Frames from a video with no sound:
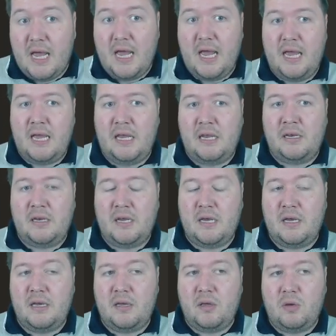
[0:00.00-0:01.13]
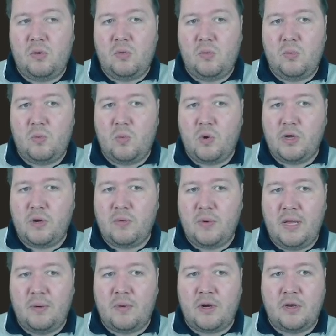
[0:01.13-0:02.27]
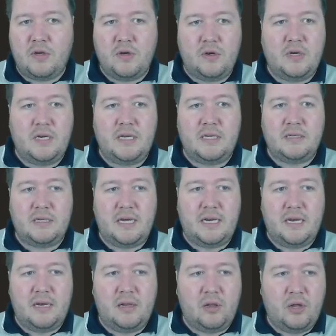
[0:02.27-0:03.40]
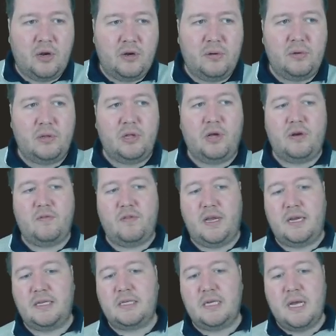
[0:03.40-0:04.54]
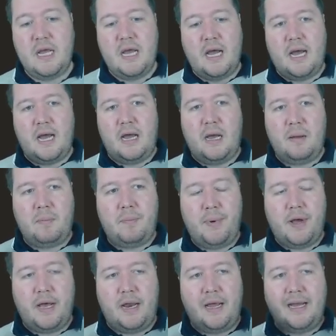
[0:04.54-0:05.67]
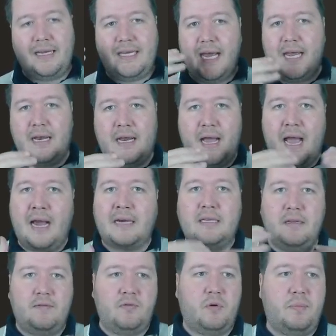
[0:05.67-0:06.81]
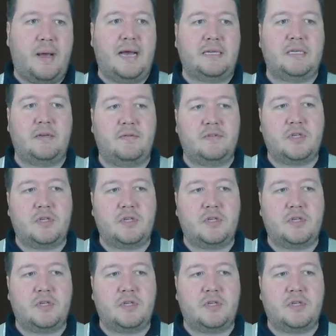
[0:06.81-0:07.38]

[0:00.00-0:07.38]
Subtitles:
And what you really want to do is, I did a lot of these, but again, active or passive.